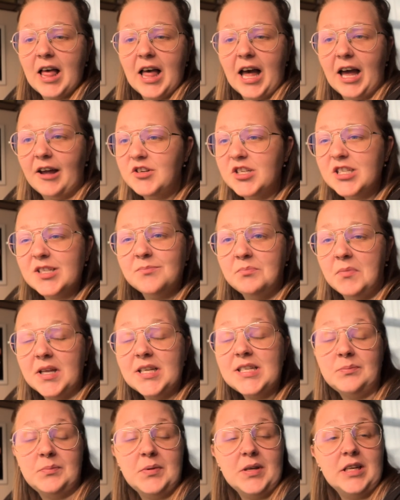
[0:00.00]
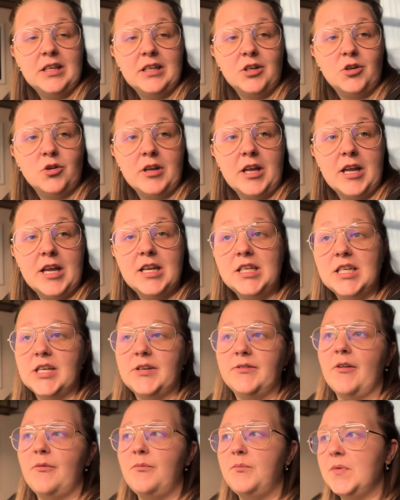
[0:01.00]
I've just missed being
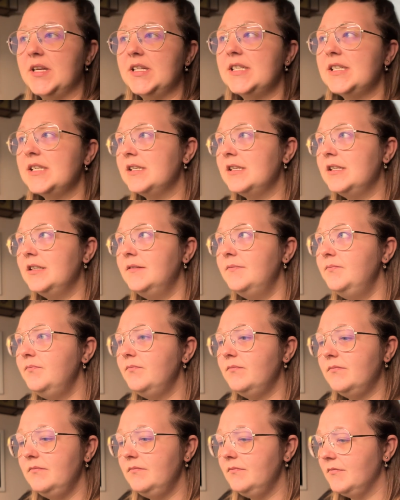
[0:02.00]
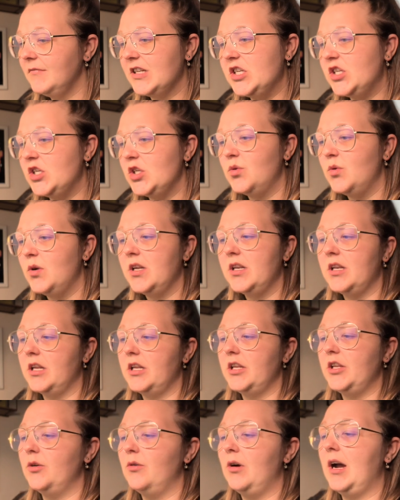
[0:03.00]
creative. I missed doing
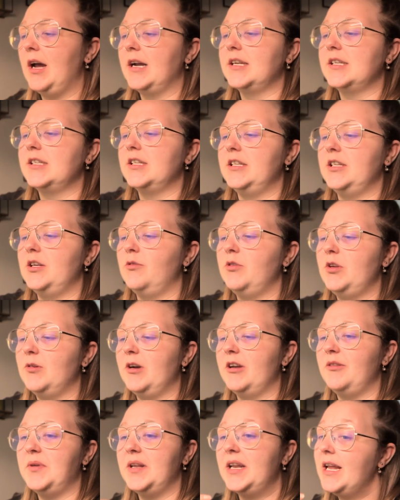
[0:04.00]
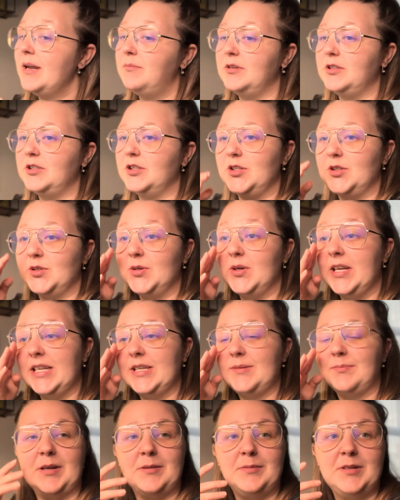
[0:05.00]
UX, so the only way I've been able to do it is
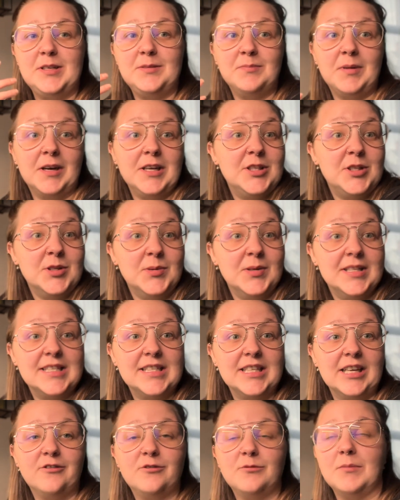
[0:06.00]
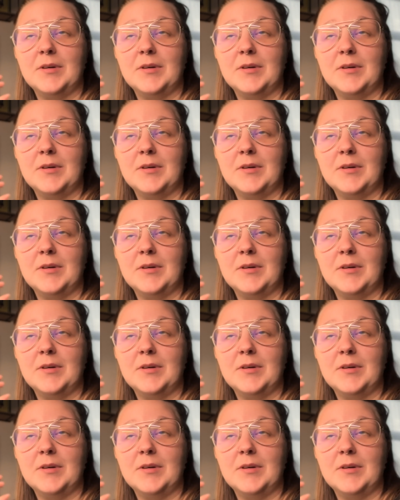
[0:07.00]
by doing stuff for